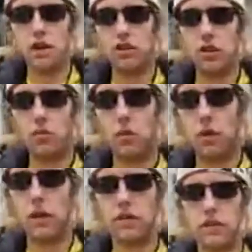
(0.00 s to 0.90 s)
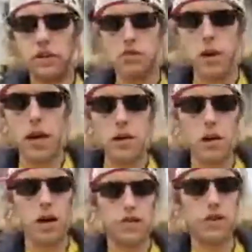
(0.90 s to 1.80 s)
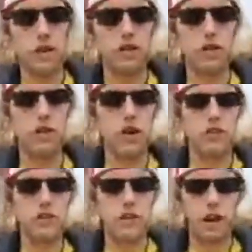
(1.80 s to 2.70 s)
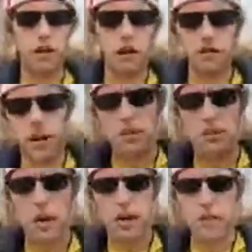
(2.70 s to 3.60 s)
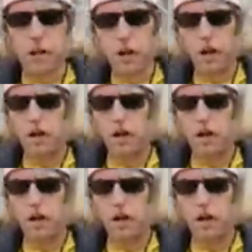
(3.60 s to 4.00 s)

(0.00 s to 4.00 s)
shall appoint in such manner as the legislature thereof may direct a